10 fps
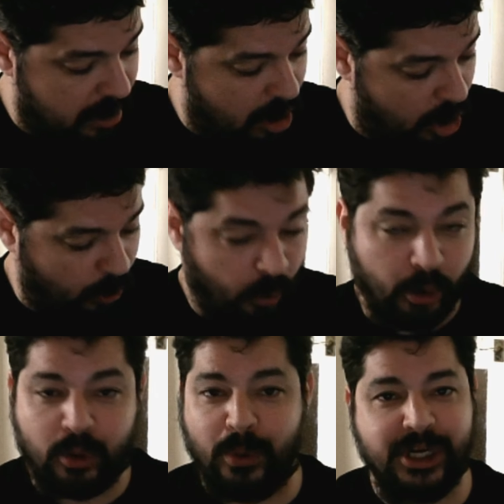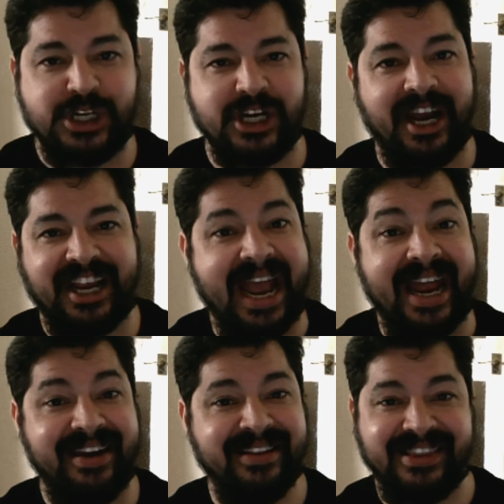artwork, which
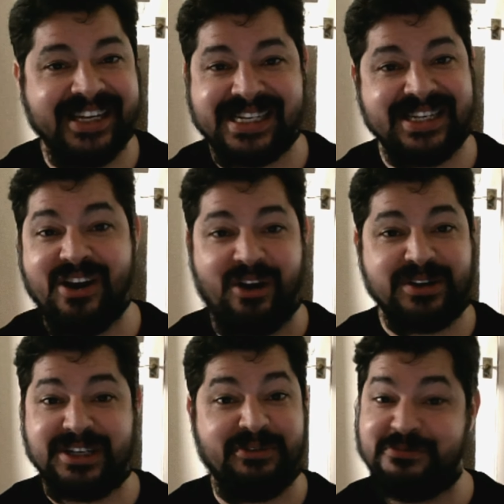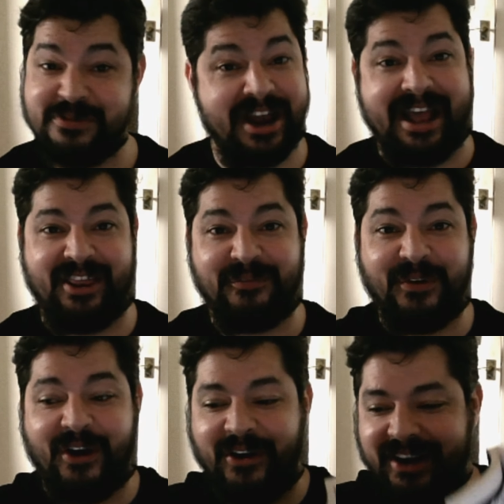again, this knocks it right out of the
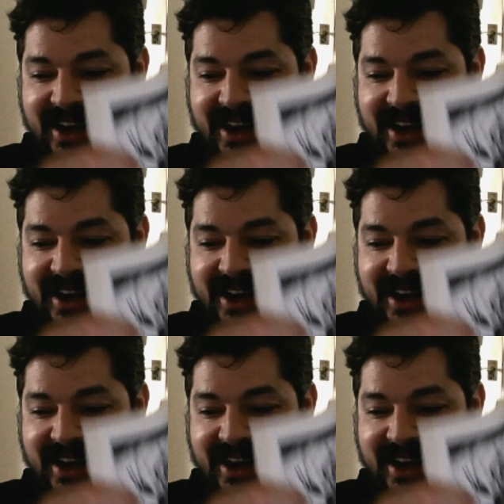park,